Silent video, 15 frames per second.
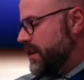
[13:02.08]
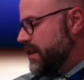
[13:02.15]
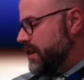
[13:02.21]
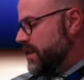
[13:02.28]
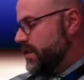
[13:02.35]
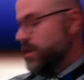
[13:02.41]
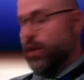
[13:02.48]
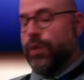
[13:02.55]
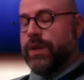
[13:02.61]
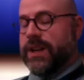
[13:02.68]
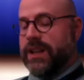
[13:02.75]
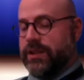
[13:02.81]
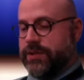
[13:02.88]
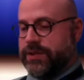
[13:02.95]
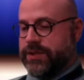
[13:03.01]
No one
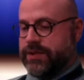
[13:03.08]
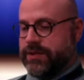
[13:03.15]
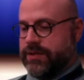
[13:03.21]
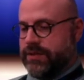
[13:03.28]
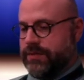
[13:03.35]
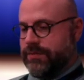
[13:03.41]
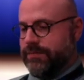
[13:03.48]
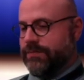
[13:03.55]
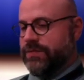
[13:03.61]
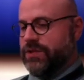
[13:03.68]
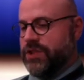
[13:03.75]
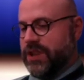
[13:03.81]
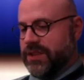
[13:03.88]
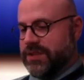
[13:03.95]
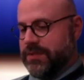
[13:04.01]
else,
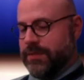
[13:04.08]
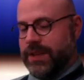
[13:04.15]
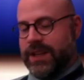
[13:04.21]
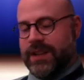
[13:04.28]
just me.